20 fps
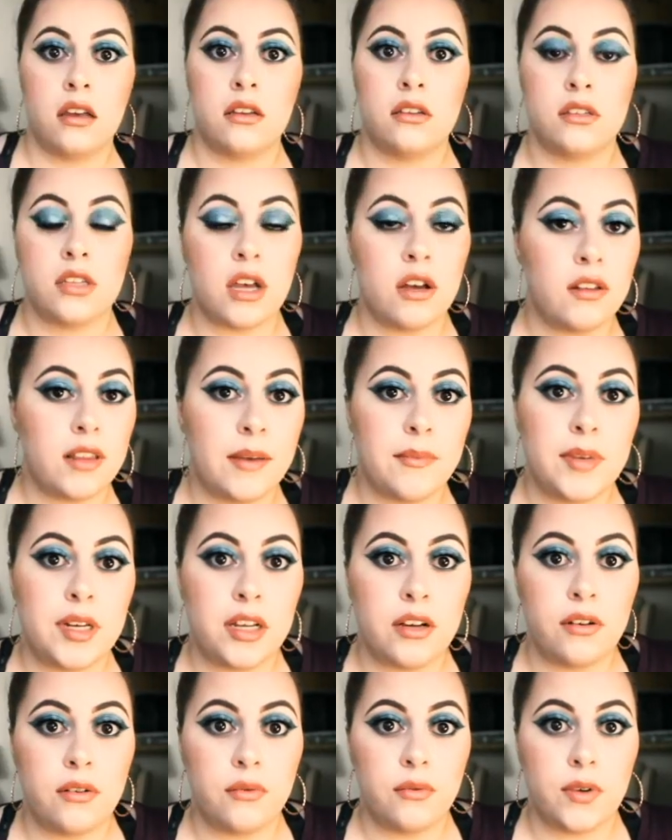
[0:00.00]
So let me
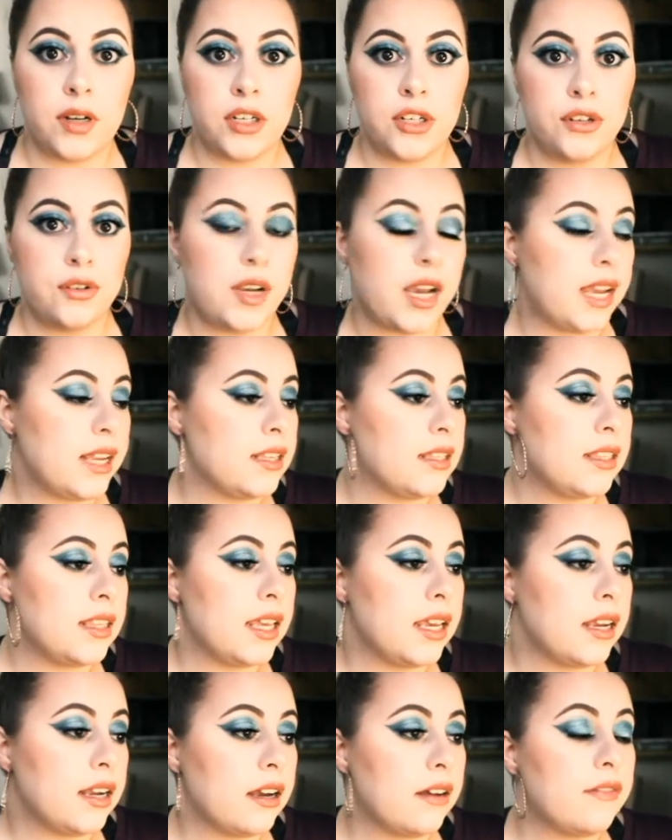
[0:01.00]
know what you guys
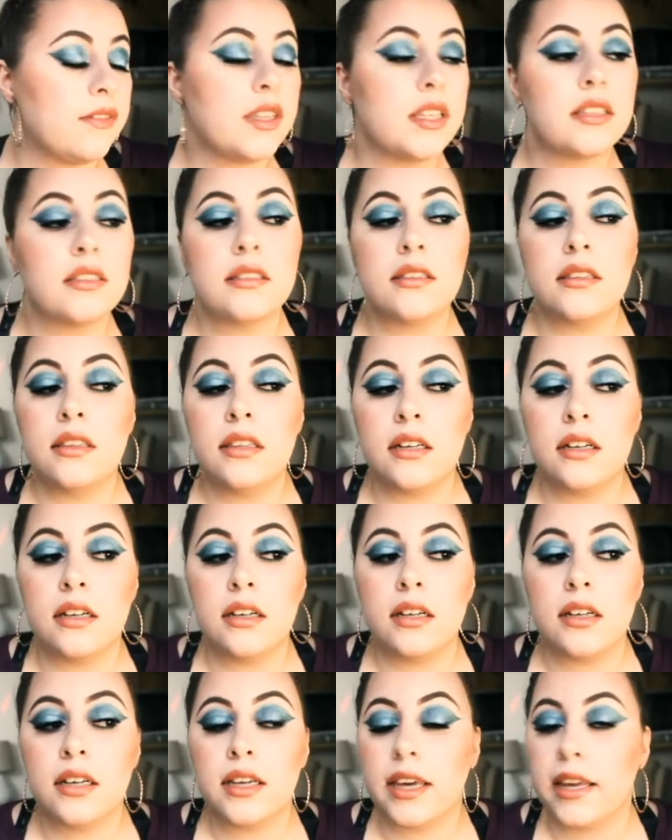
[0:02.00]
think of this
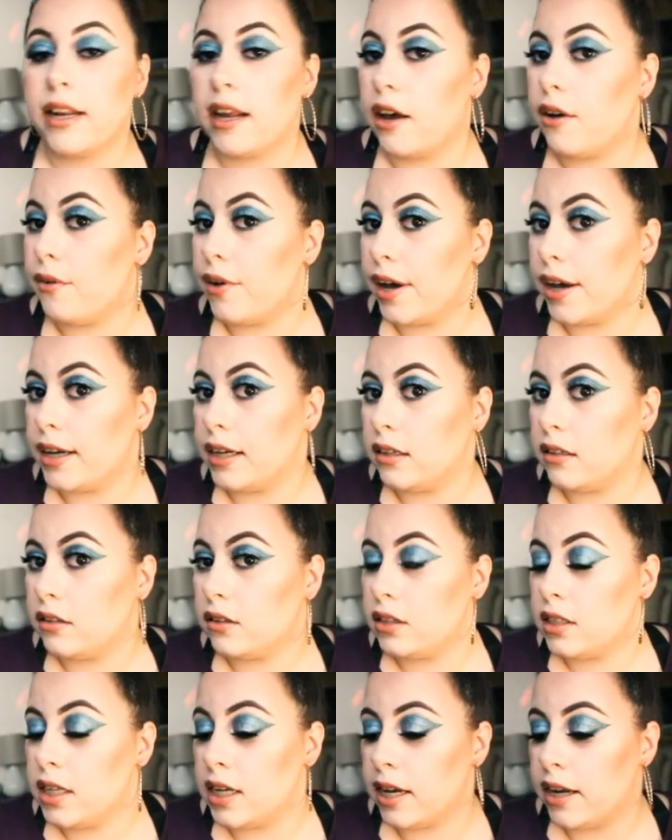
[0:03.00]
look and how I
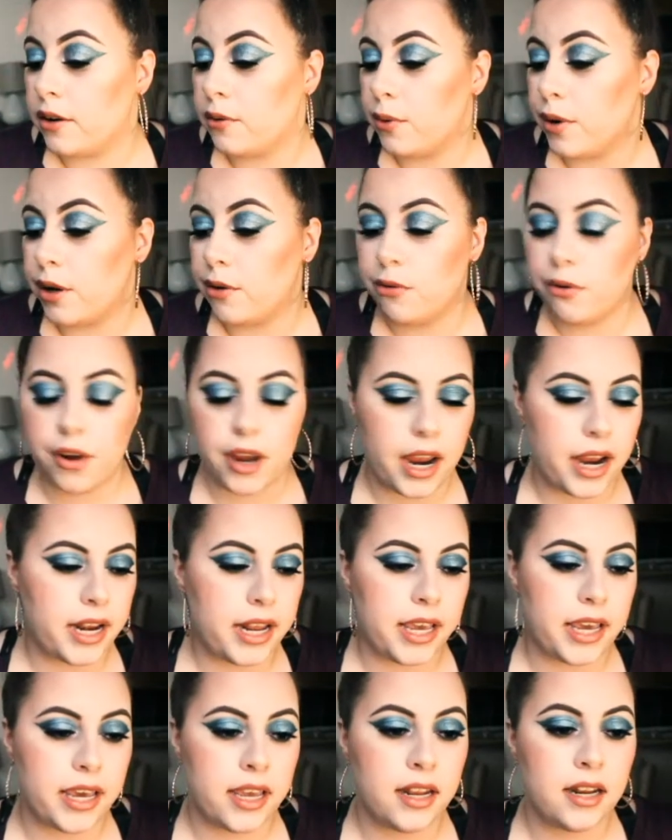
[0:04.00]
did
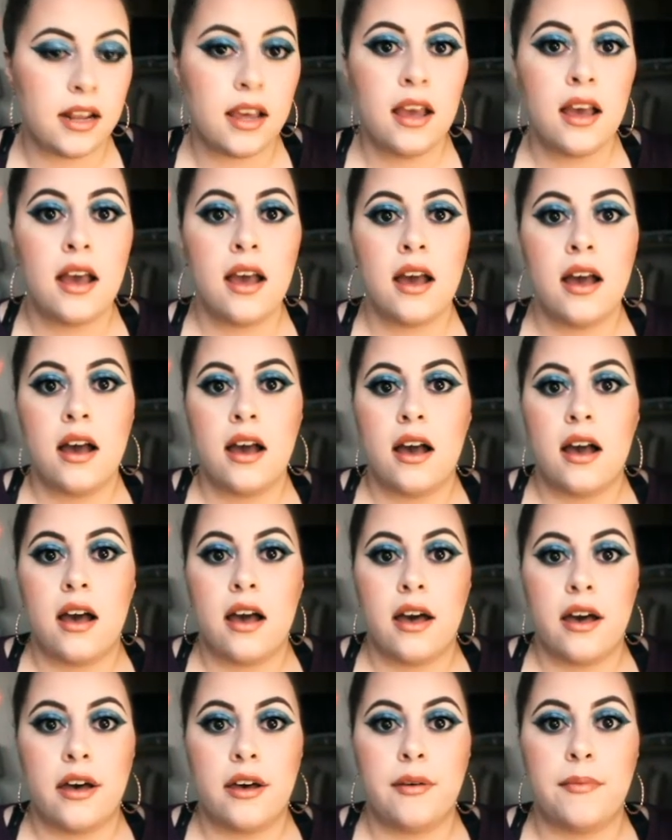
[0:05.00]
recreating it.
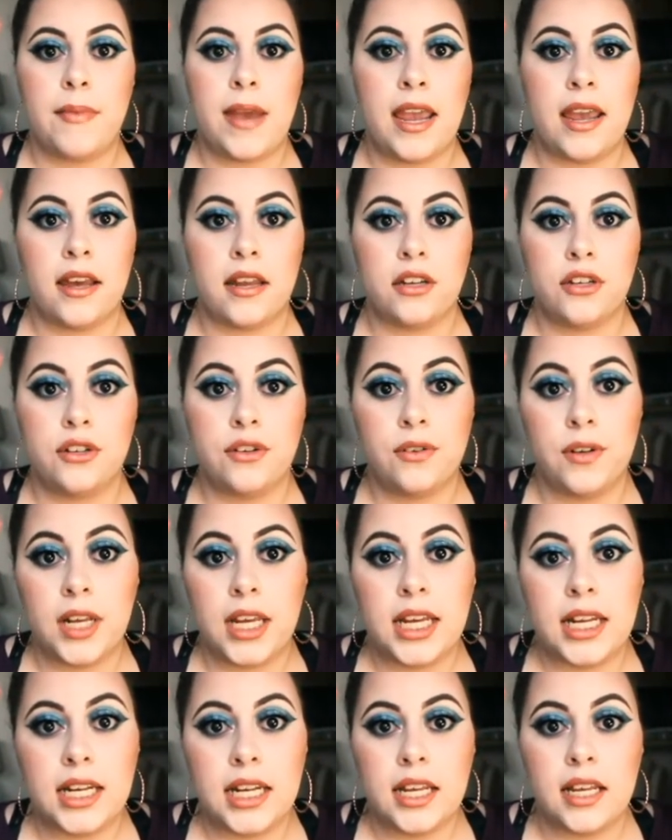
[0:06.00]
And tune
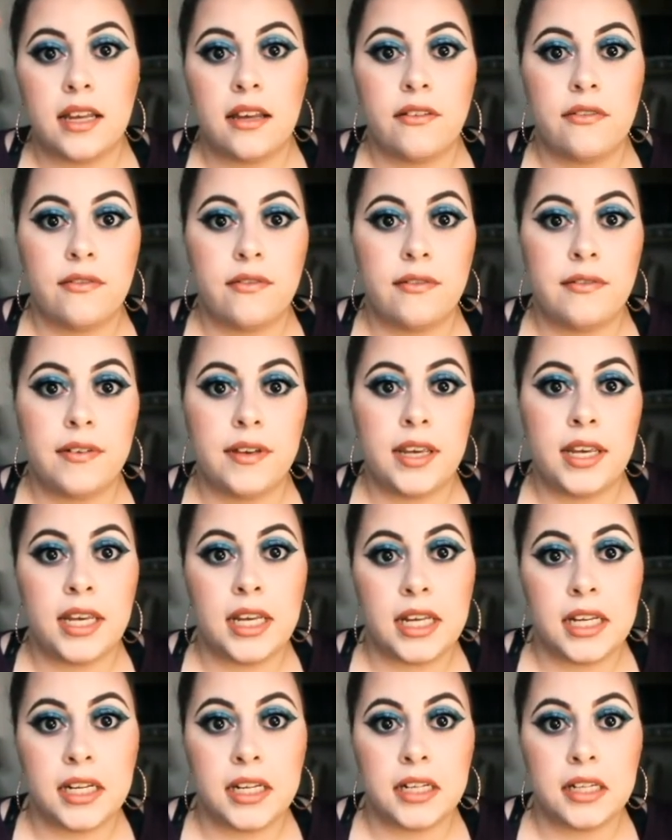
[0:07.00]

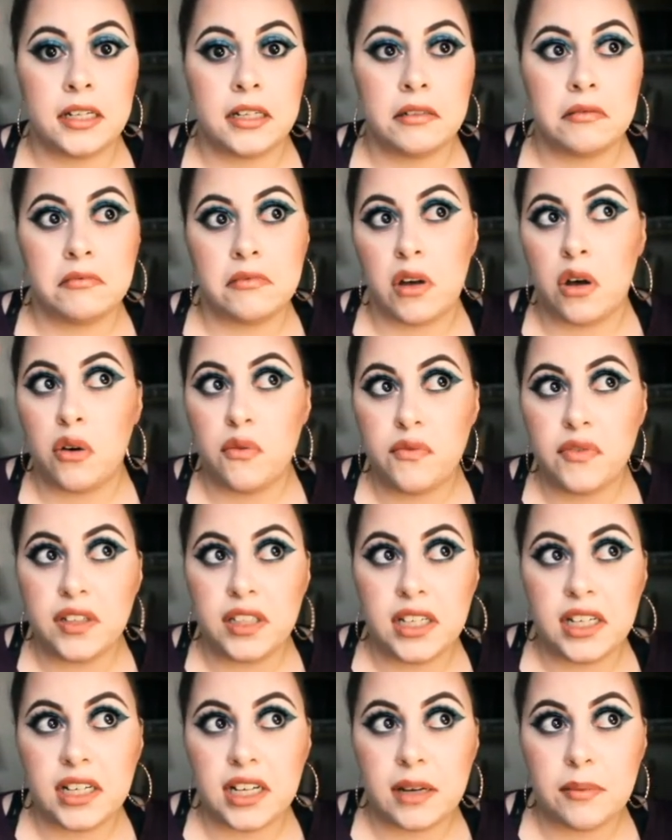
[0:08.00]
in
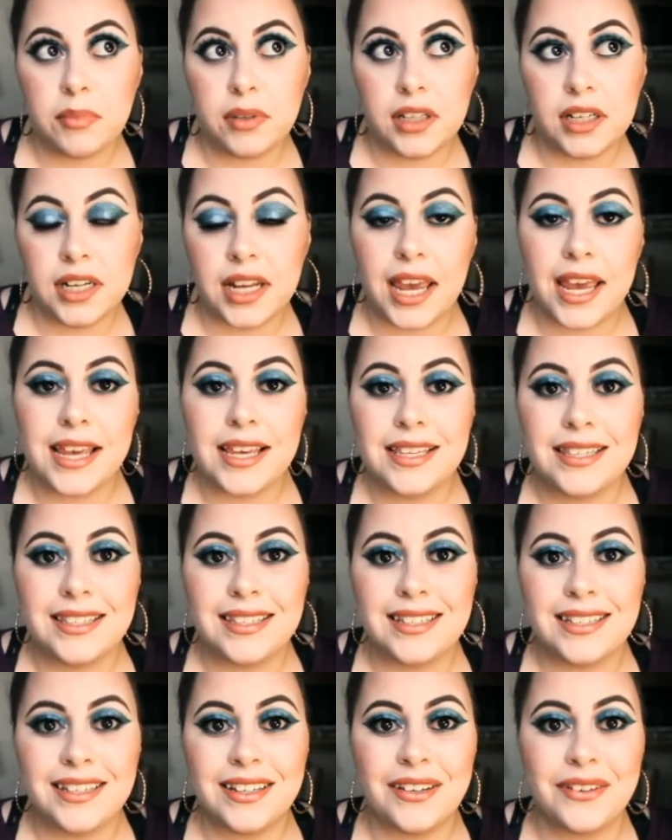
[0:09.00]
hopefully a couple of
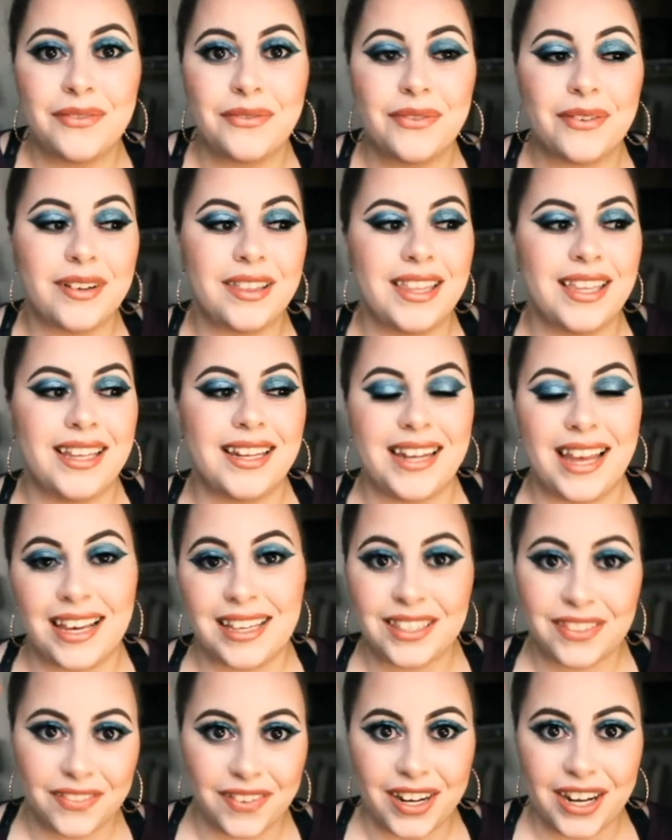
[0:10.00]
days for the
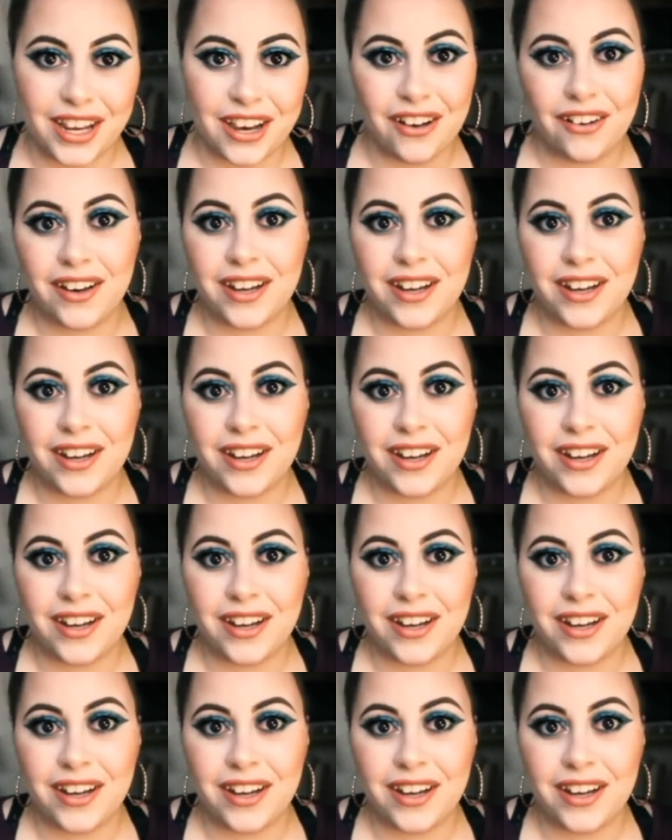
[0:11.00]
next video.